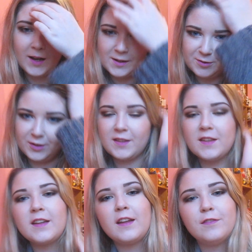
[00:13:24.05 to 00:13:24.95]
I was trying to
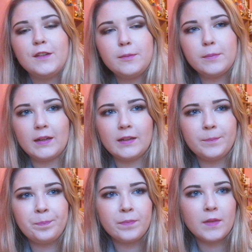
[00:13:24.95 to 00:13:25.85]
think of that film that,
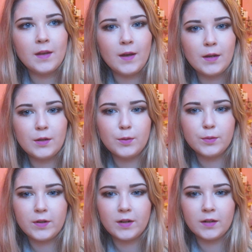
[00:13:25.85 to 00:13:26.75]
you know,
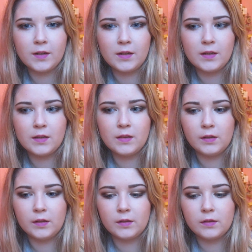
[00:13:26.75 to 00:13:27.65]
the guy in
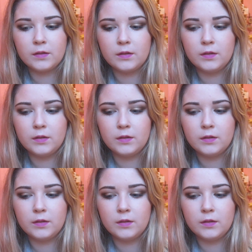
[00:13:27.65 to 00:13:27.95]
the